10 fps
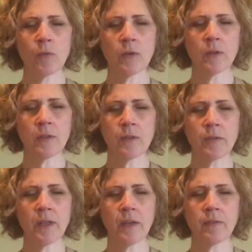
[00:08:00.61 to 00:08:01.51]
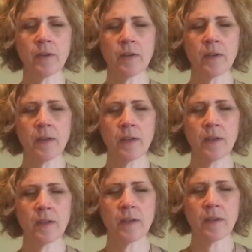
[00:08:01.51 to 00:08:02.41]
world, whatever
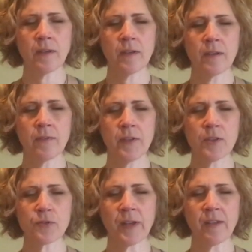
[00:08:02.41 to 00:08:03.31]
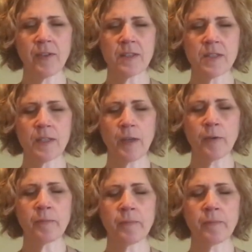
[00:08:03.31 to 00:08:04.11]
feels relevant to you.